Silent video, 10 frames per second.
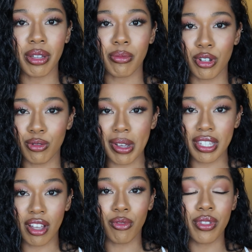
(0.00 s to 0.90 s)
I can push
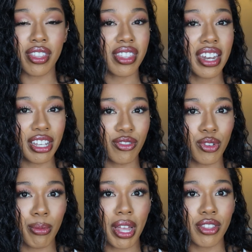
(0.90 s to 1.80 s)
myself within the next
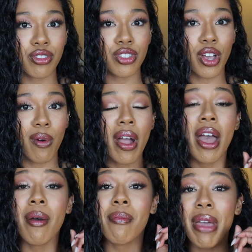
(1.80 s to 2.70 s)
few months. So
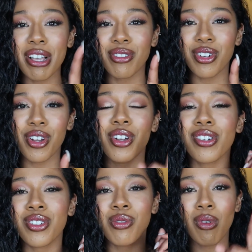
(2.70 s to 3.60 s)
make sure
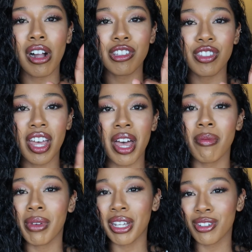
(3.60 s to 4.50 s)
you watch
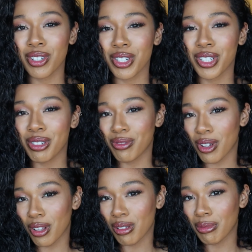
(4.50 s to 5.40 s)
that. Make sure you
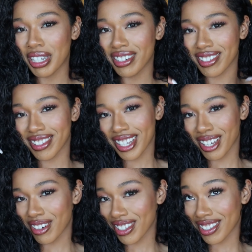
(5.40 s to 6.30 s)
follow me to see
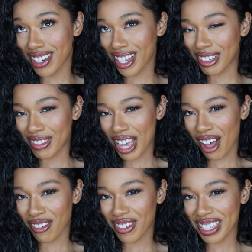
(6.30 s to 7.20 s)
how I style my
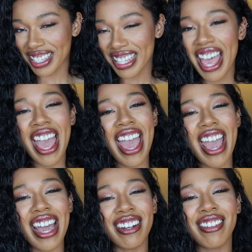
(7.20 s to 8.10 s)
outfits.
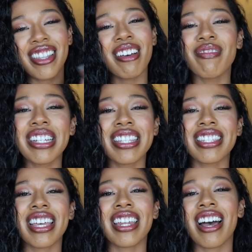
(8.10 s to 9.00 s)
And with that being
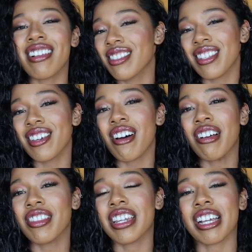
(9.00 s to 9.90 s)
said, I'll see
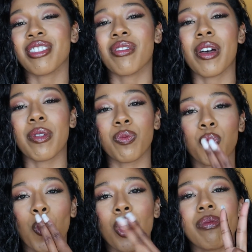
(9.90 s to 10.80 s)
y'all in the next one.
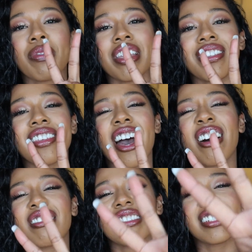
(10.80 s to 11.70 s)
Peace
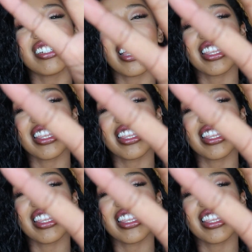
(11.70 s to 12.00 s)
out.